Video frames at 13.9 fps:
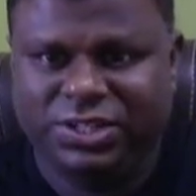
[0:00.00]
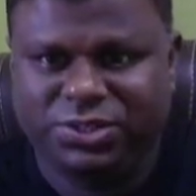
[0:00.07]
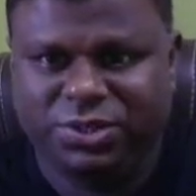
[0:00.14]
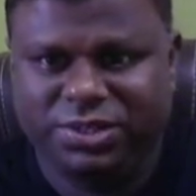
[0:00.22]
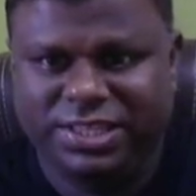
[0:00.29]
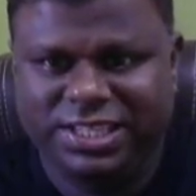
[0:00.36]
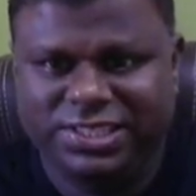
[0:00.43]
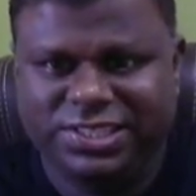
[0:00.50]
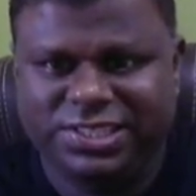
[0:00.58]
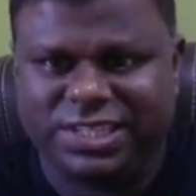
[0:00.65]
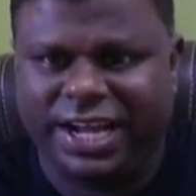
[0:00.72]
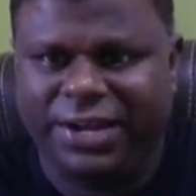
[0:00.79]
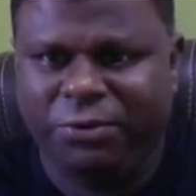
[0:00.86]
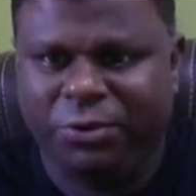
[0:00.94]
So this is
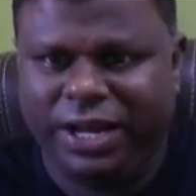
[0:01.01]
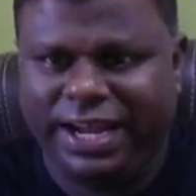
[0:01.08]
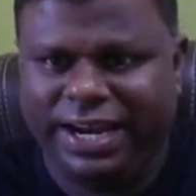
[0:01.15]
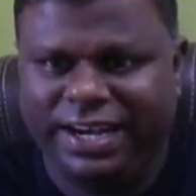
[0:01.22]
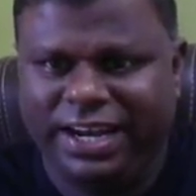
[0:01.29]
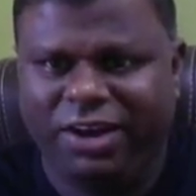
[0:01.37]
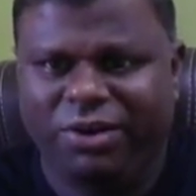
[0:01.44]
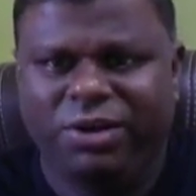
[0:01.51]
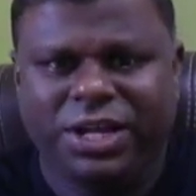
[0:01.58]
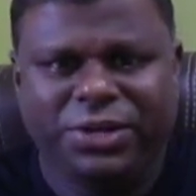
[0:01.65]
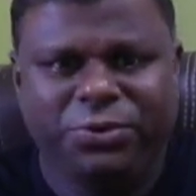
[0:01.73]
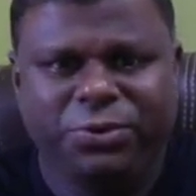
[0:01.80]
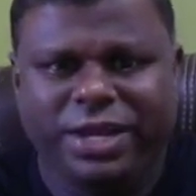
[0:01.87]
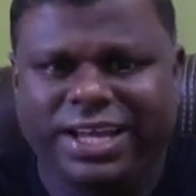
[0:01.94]
iodide. Now
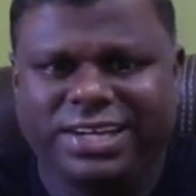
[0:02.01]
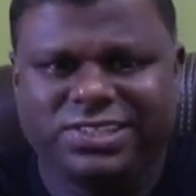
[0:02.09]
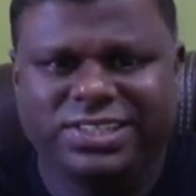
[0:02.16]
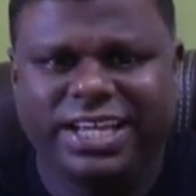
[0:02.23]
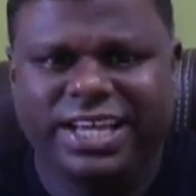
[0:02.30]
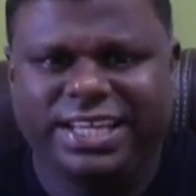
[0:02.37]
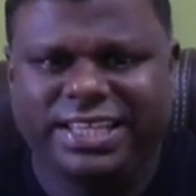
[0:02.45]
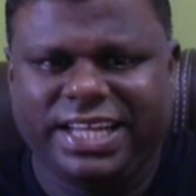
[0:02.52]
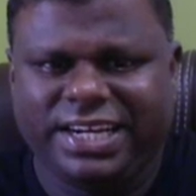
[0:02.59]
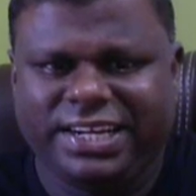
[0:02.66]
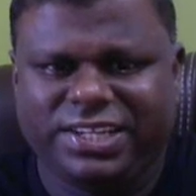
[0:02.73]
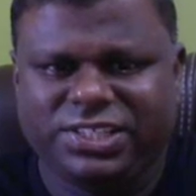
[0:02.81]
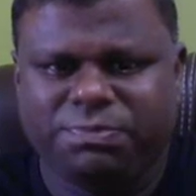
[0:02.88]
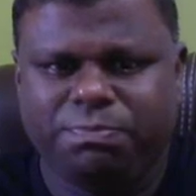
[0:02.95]
you can say that
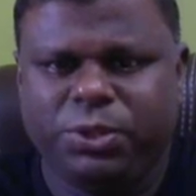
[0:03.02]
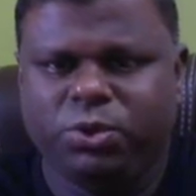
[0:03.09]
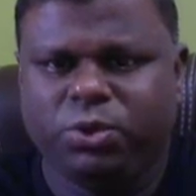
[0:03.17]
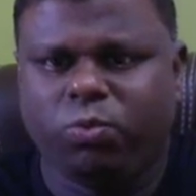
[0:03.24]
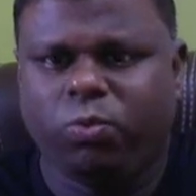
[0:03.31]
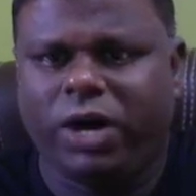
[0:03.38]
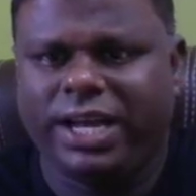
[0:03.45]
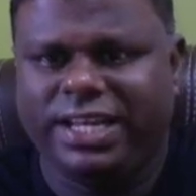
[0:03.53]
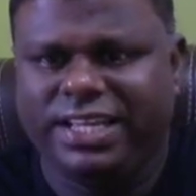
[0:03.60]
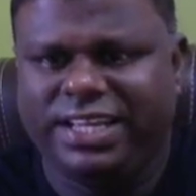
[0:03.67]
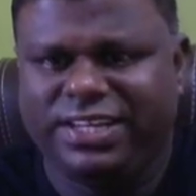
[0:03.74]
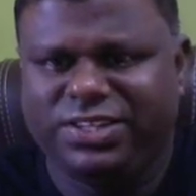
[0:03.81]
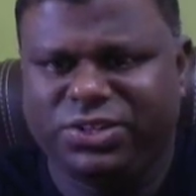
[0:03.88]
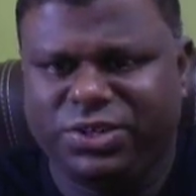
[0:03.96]
it is
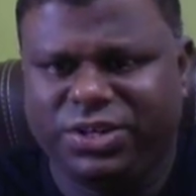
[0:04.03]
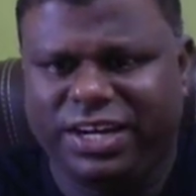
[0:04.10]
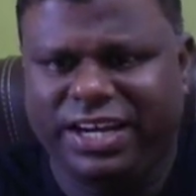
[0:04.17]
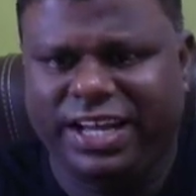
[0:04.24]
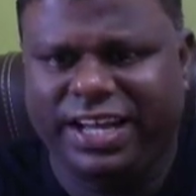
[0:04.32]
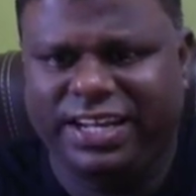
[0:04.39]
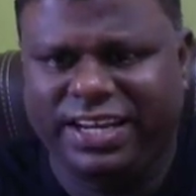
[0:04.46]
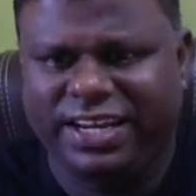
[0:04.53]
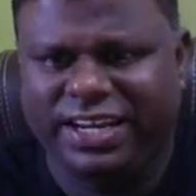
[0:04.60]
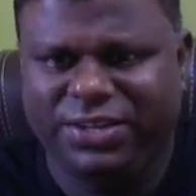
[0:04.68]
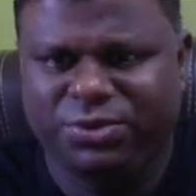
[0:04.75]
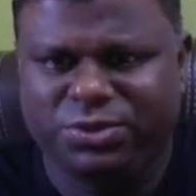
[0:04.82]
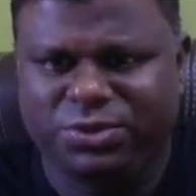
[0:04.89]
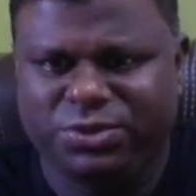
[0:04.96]
but1ene, so you can directly
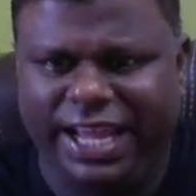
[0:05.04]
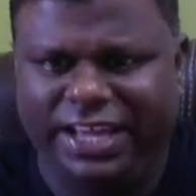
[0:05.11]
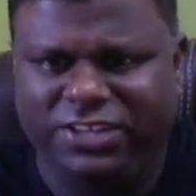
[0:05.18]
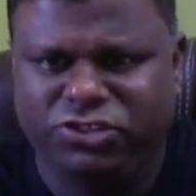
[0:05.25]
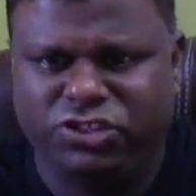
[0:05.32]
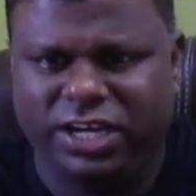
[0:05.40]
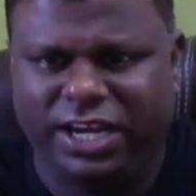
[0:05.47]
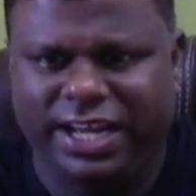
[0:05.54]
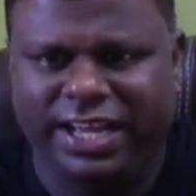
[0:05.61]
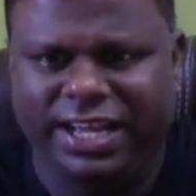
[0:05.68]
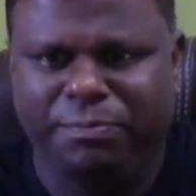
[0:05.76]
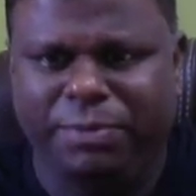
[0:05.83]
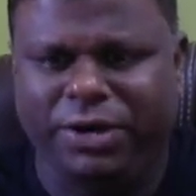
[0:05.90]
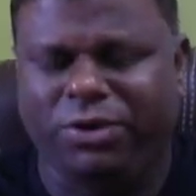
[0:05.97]
use
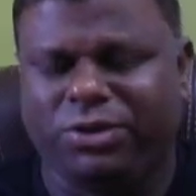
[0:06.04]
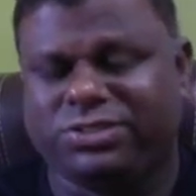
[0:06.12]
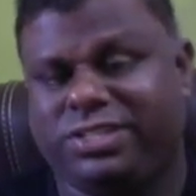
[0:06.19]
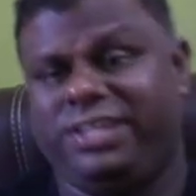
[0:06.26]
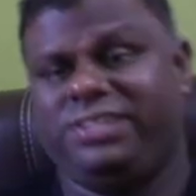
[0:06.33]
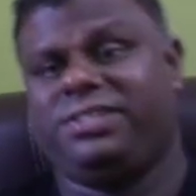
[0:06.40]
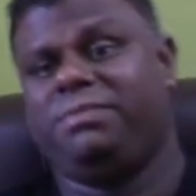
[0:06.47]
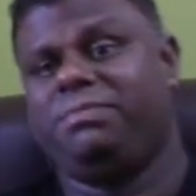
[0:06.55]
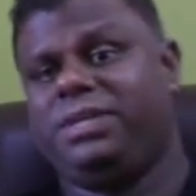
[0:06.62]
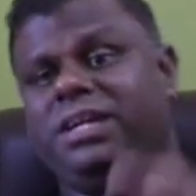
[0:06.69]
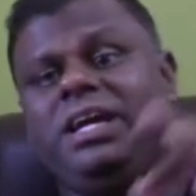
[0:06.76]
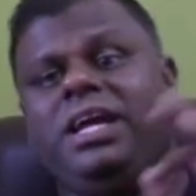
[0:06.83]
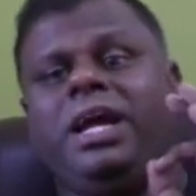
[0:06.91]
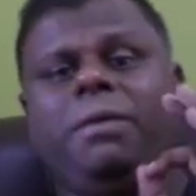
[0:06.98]
Hi peroxide
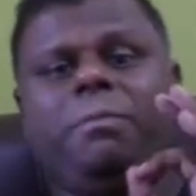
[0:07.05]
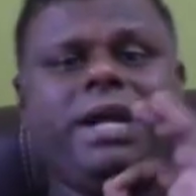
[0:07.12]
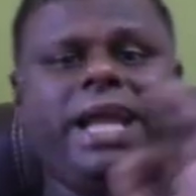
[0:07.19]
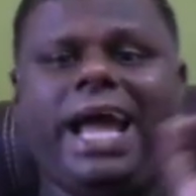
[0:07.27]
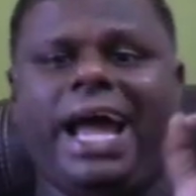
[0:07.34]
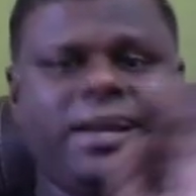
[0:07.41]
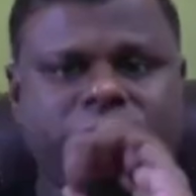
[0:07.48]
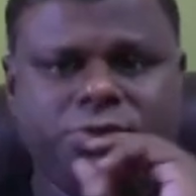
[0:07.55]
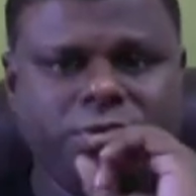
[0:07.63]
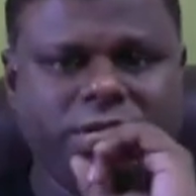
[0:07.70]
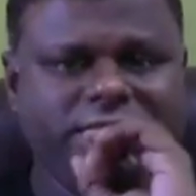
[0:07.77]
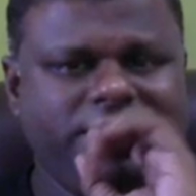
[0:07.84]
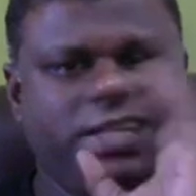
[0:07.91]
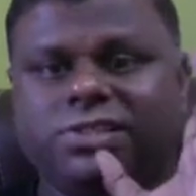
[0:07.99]
something, but
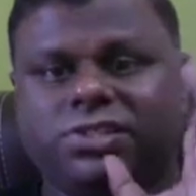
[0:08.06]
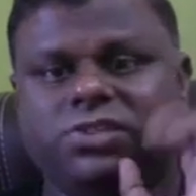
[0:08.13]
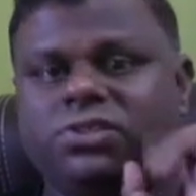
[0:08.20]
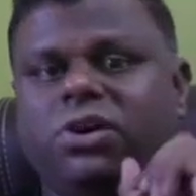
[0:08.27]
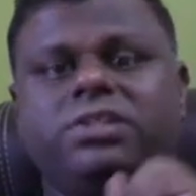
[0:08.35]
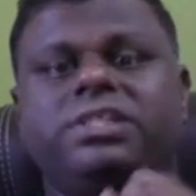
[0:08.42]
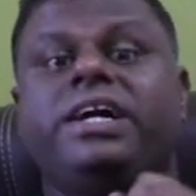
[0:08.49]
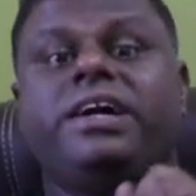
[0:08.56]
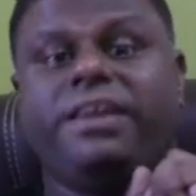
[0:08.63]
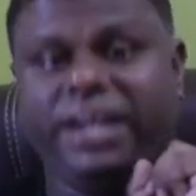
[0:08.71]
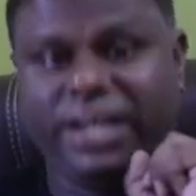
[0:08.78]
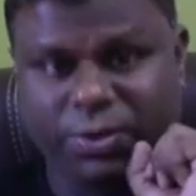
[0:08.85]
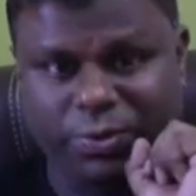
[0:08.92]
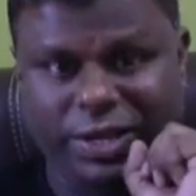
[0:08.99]
actually this is not the
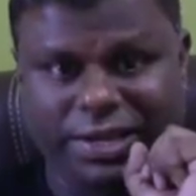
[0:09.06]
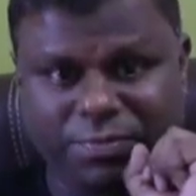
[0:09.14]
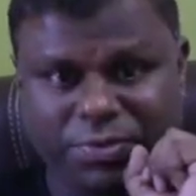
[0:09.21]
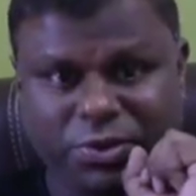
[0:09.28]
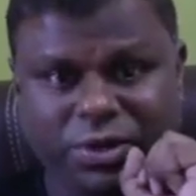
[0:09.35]
correct way.